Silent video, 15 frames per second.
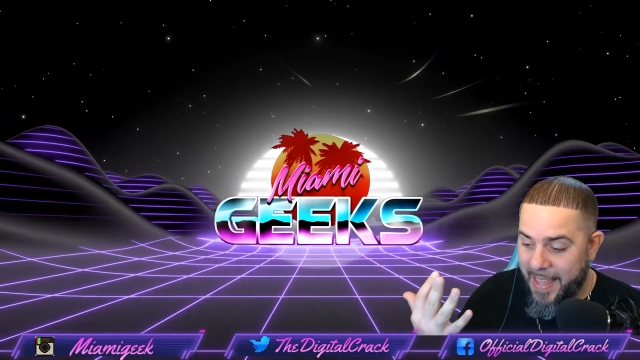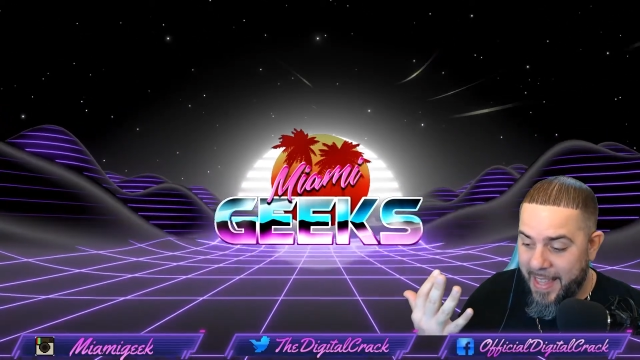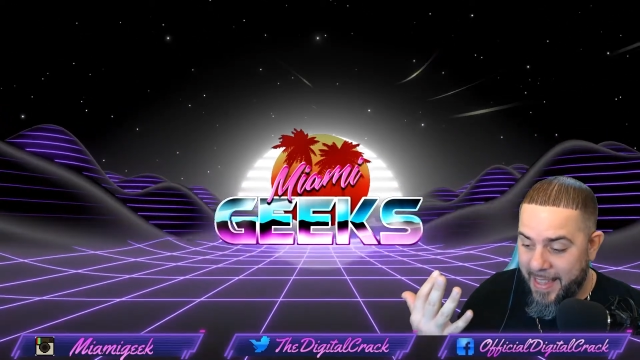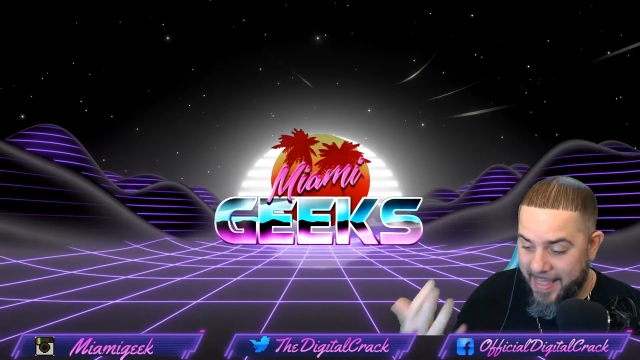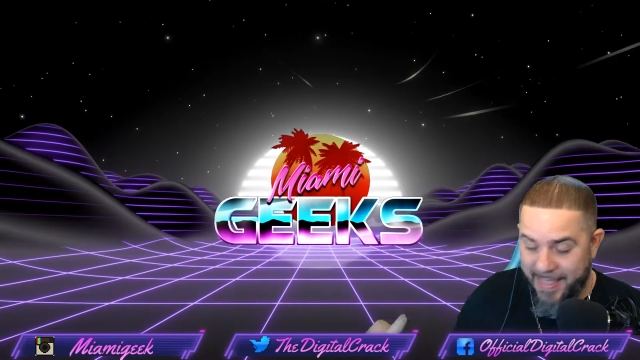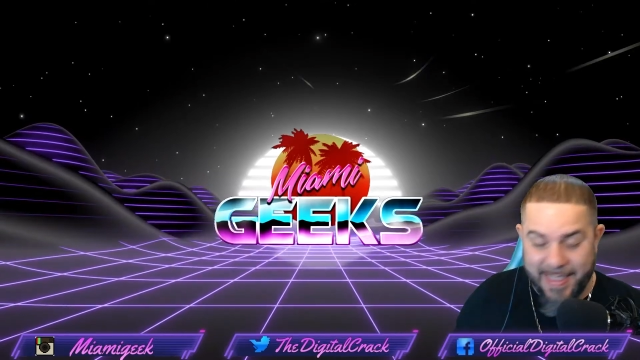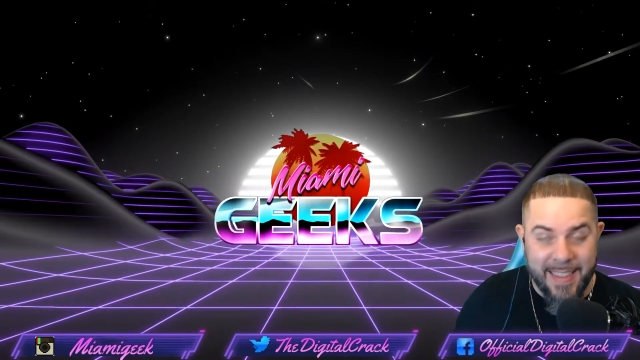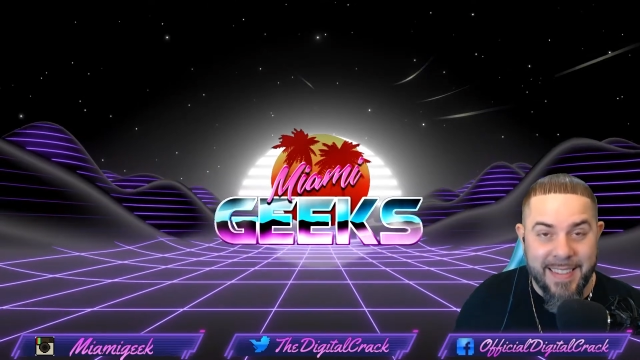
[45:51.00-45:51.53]

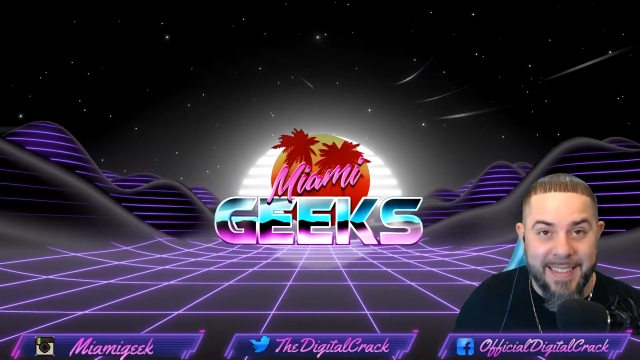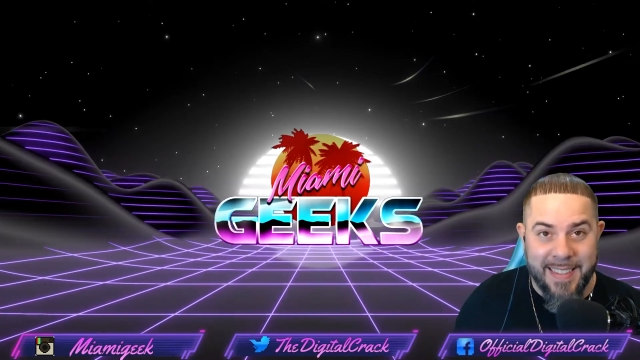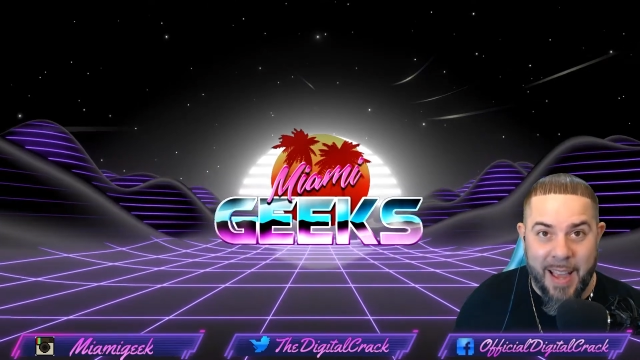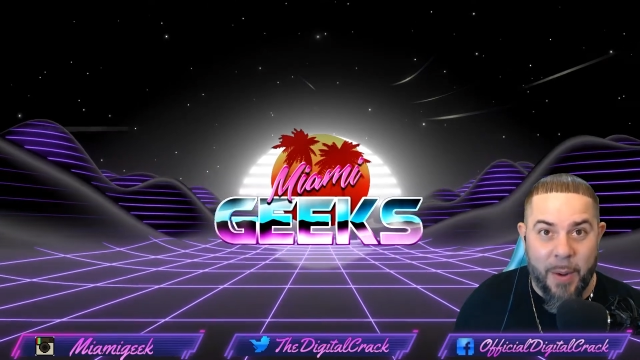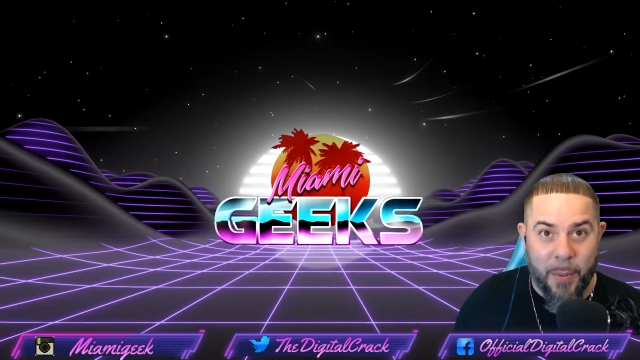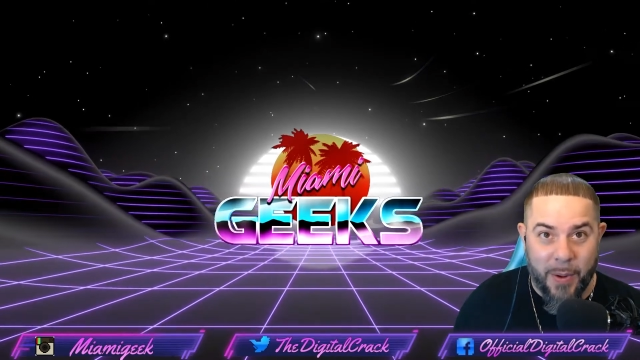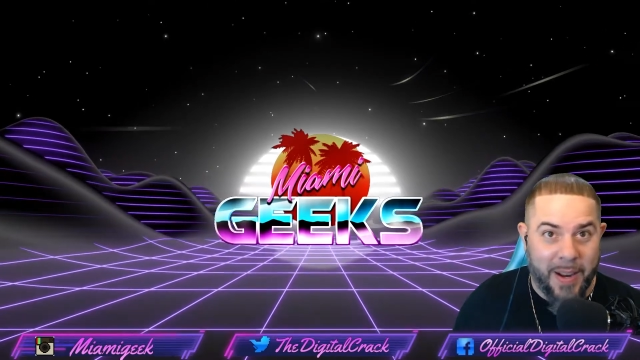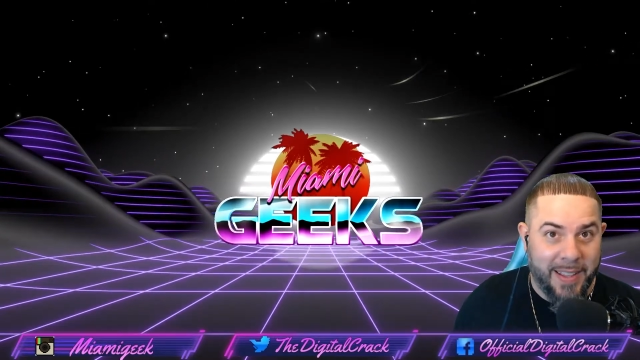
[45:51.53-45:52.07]
this is how
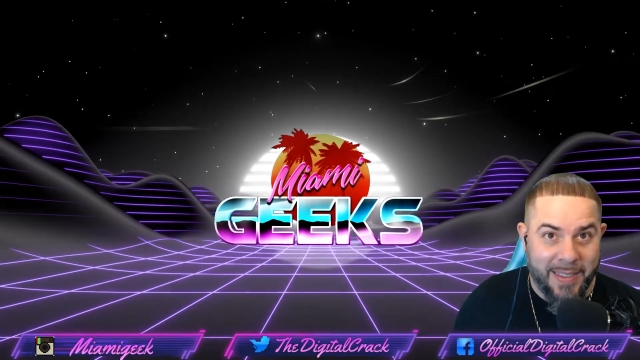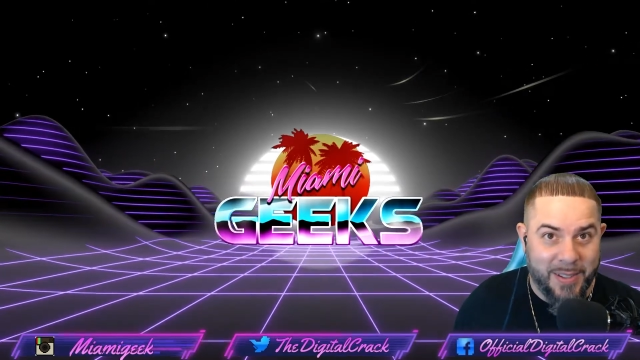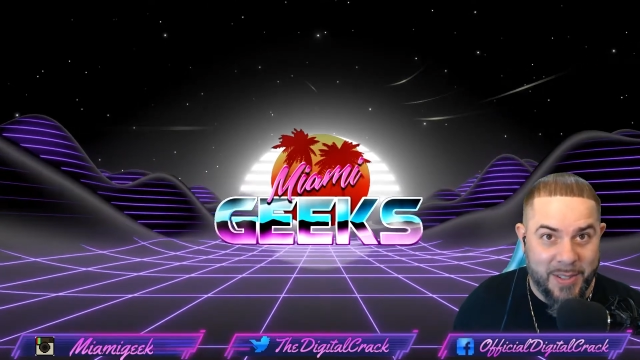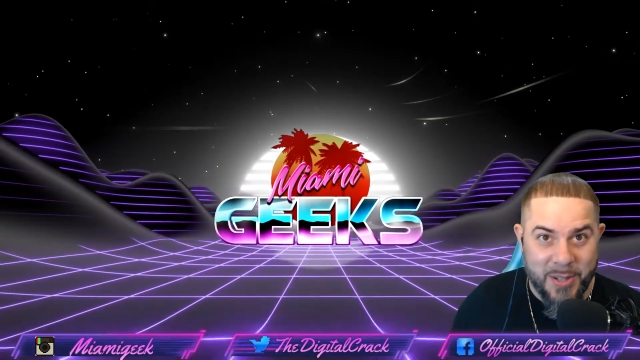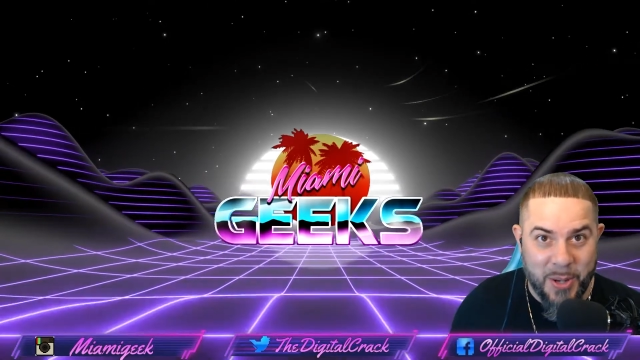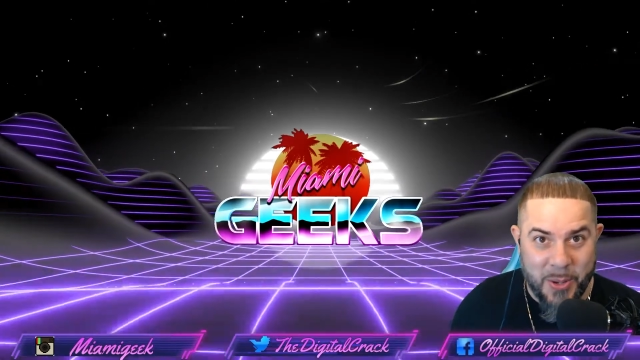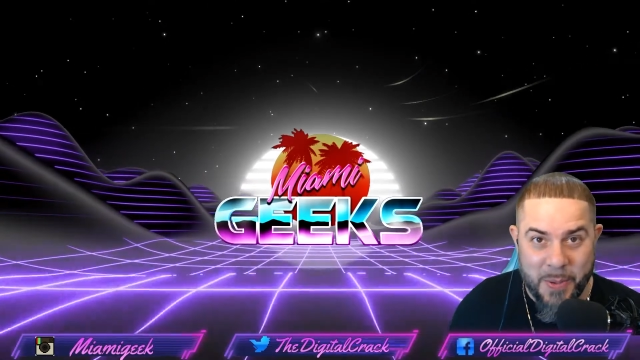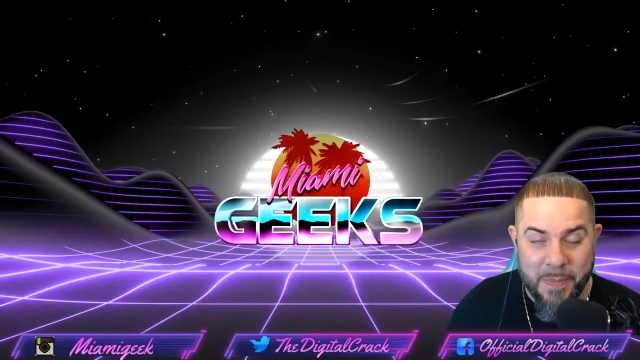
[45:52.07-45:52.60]
we're going to end the
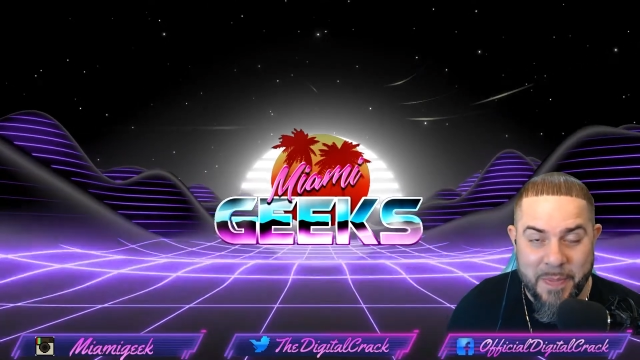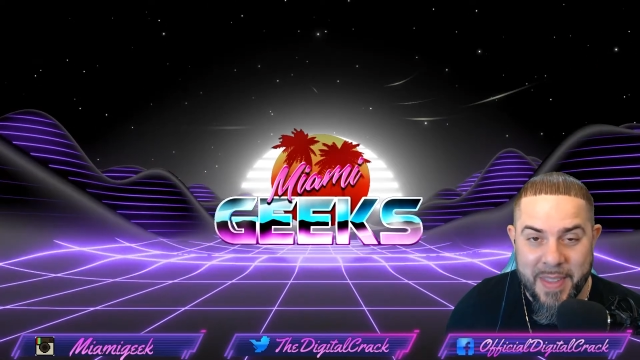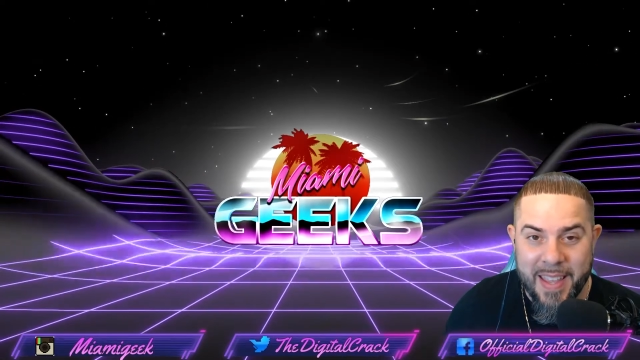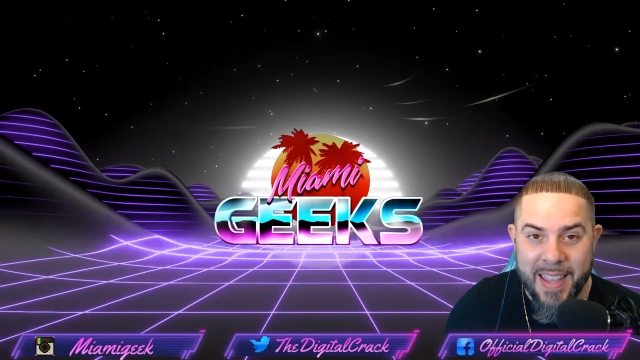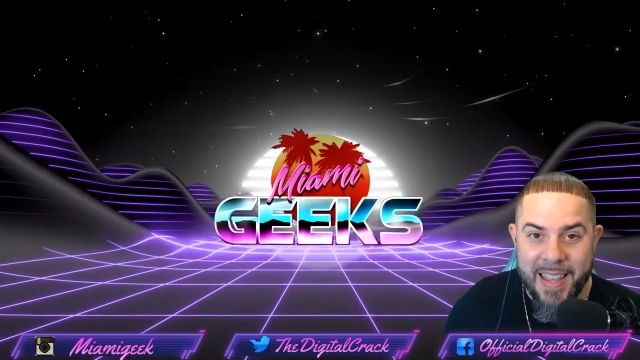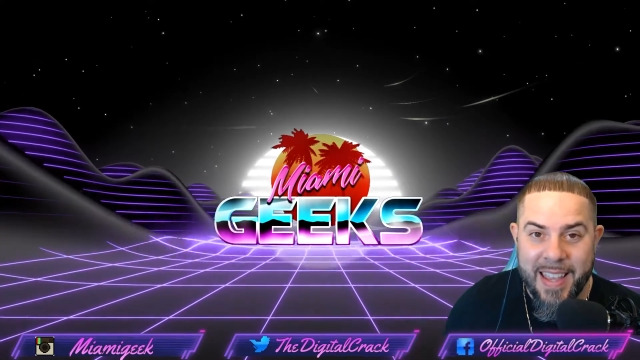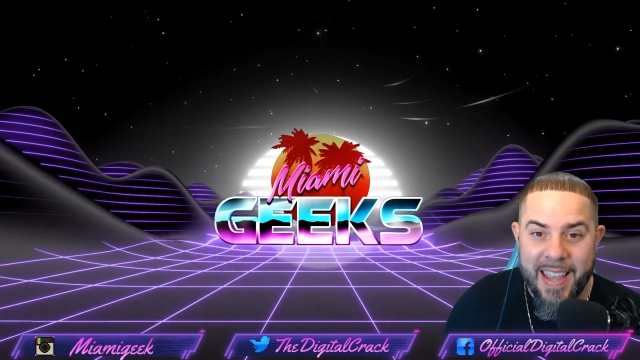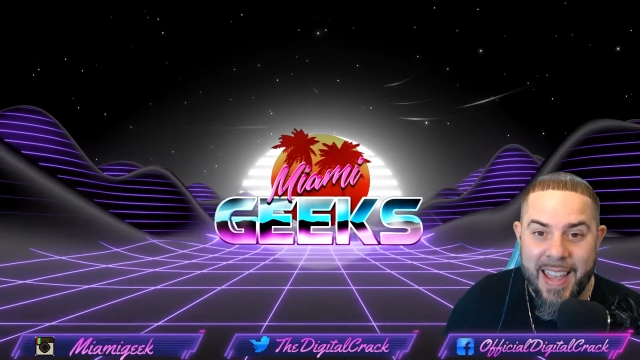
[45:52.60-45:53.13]
show.
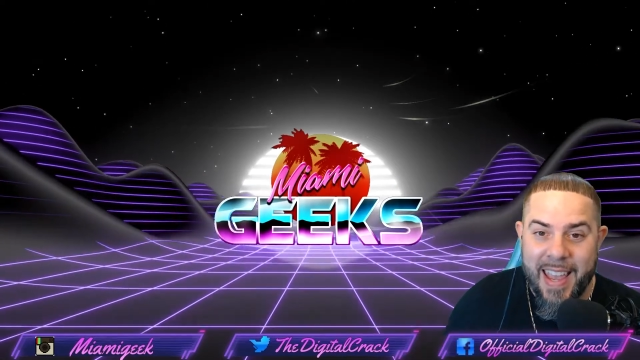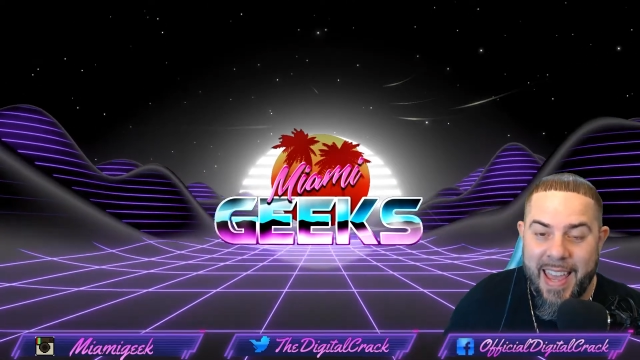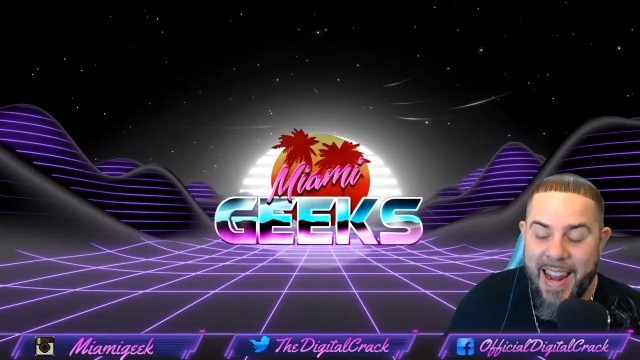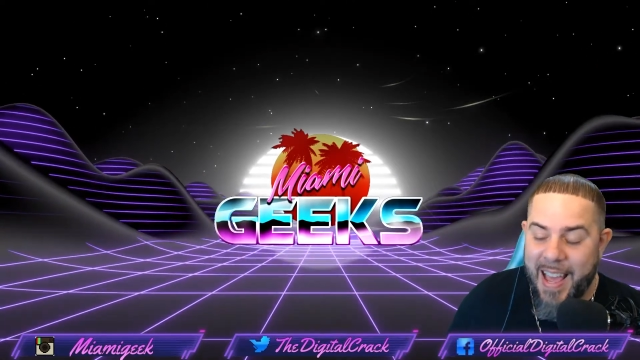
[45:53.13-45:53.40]
And